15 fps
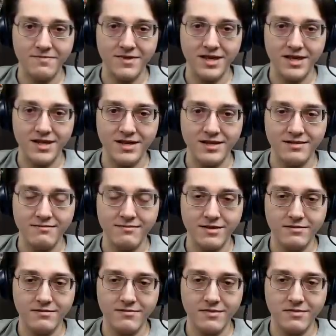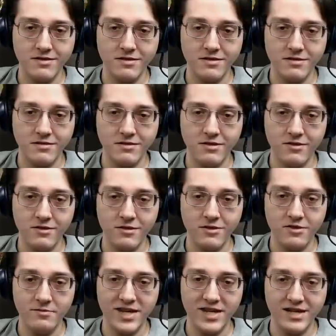The, uh, the, the, the, the
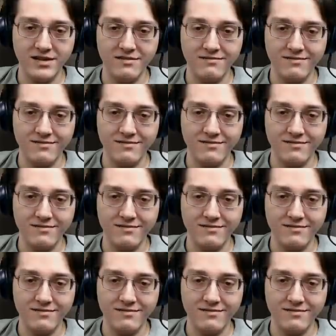Duralumin.